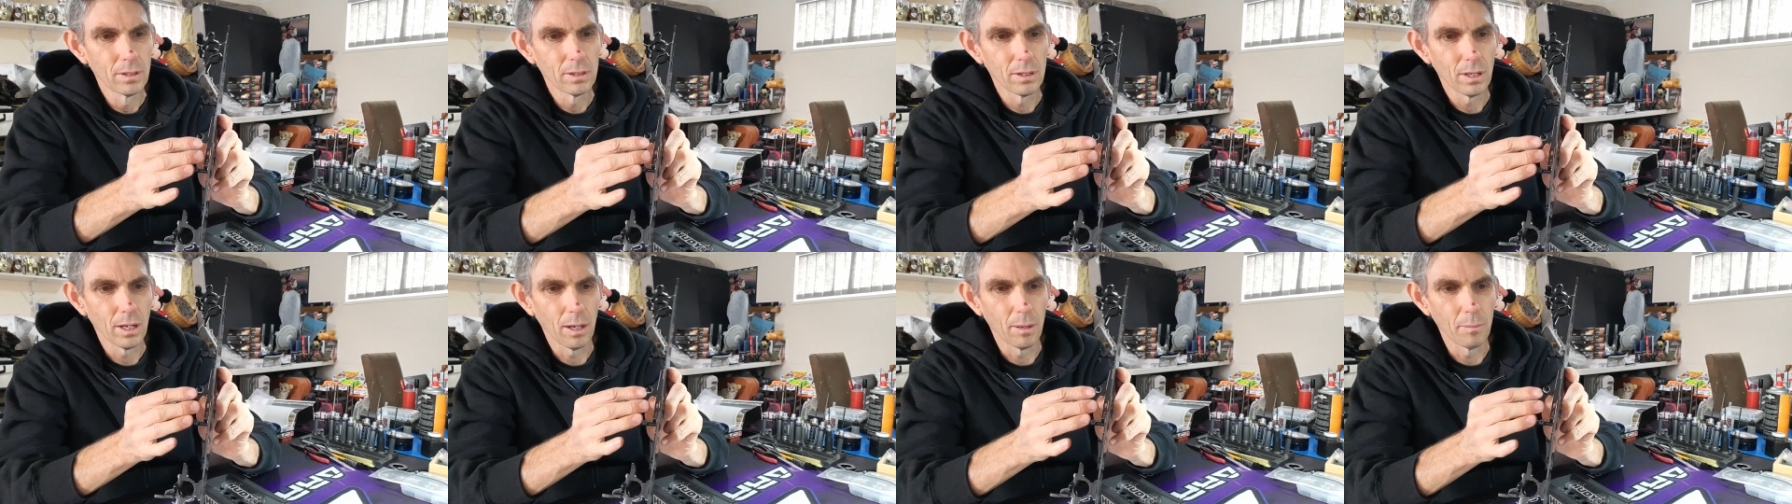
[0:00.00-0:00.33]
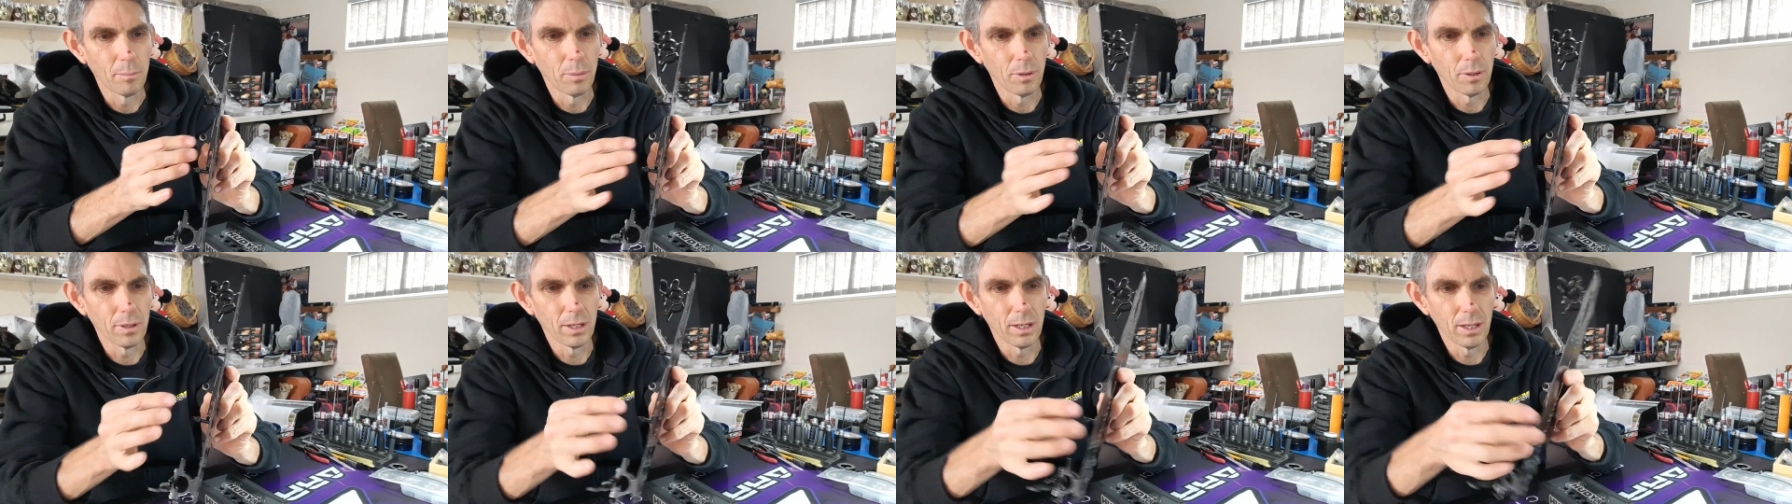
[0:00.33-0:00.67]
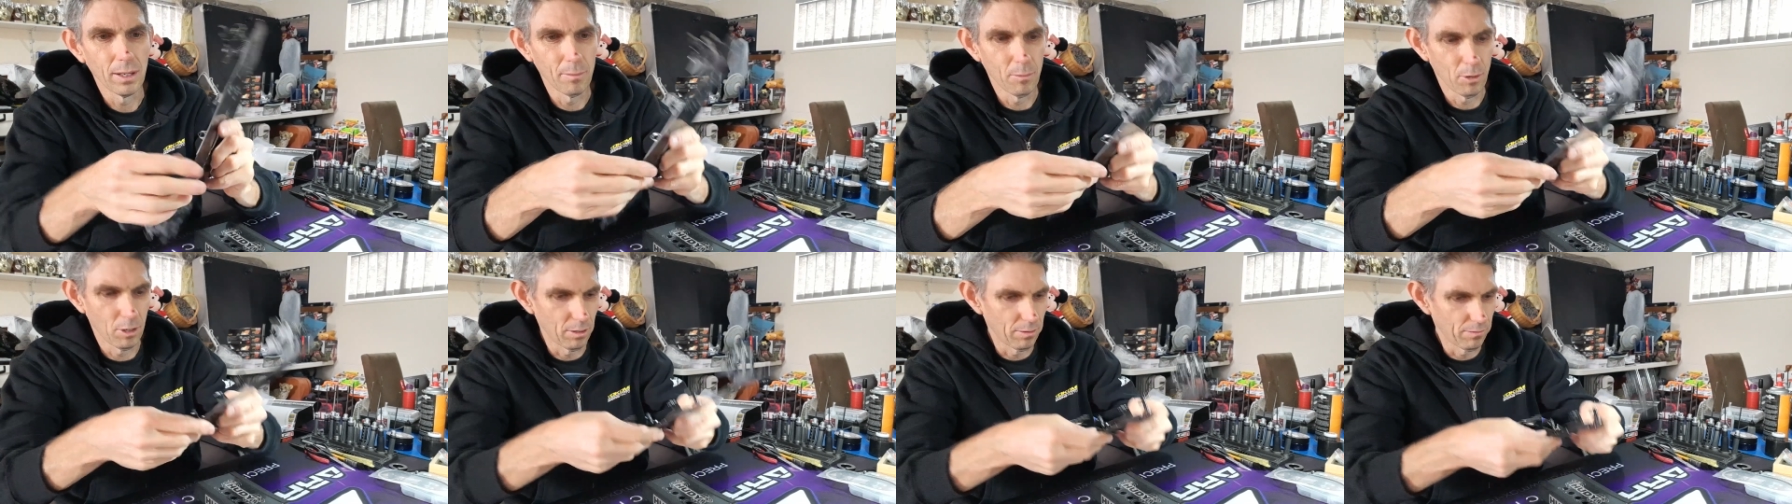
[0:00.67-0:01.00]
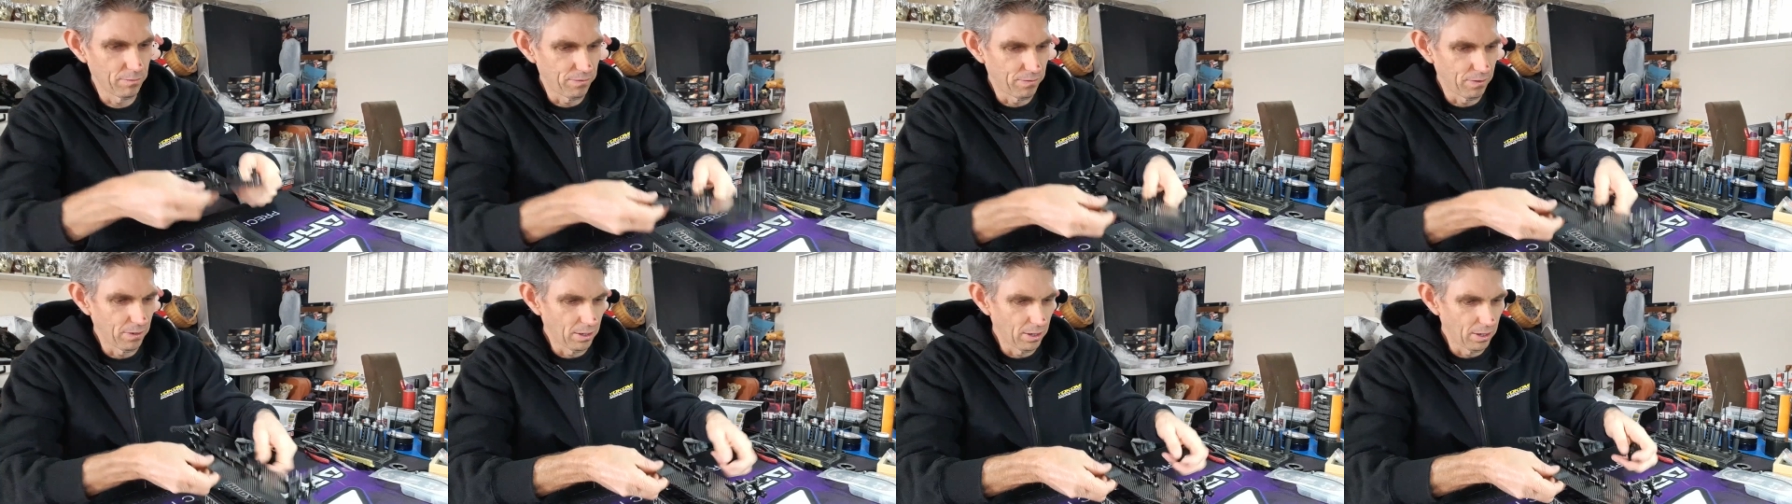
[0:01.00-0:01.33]
I put him on
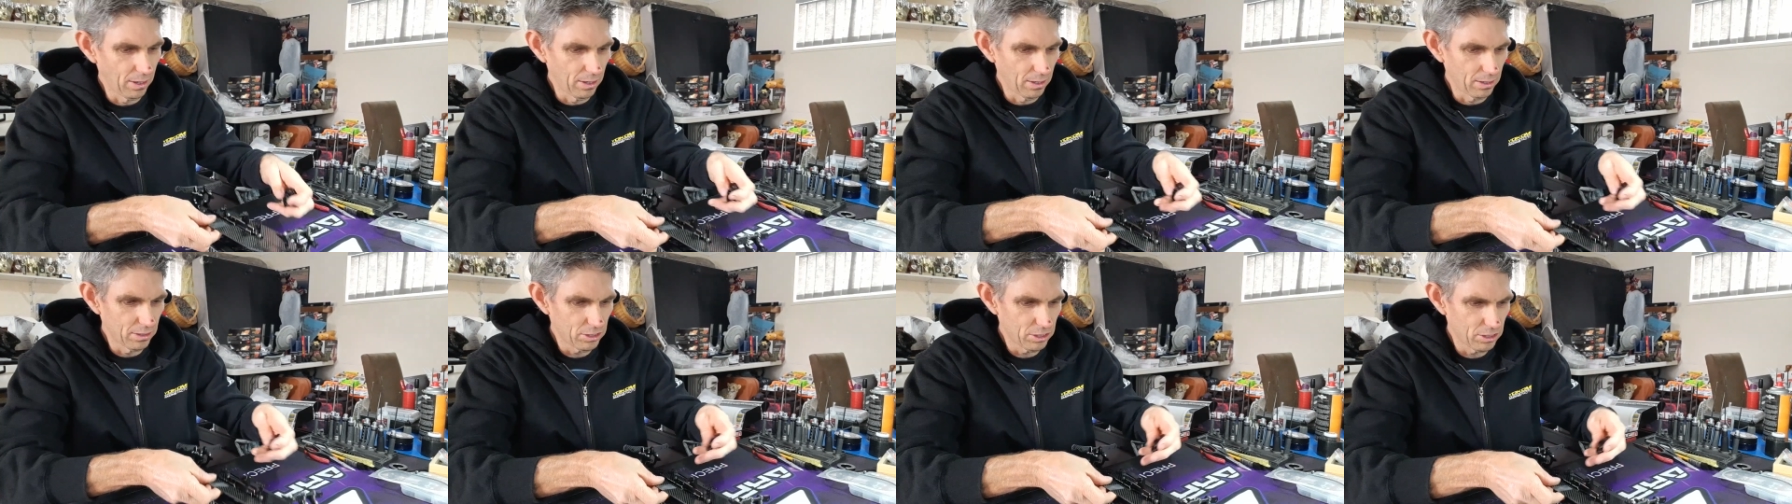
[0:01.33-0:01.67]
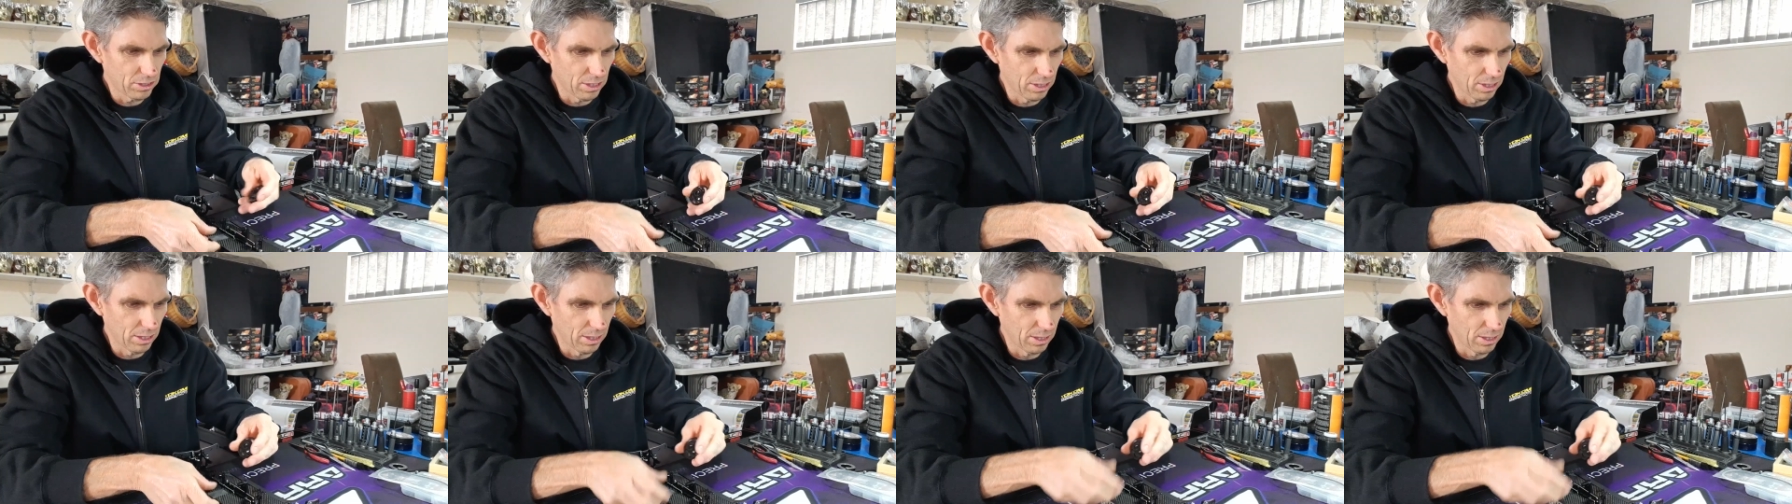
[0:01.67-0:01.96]
first,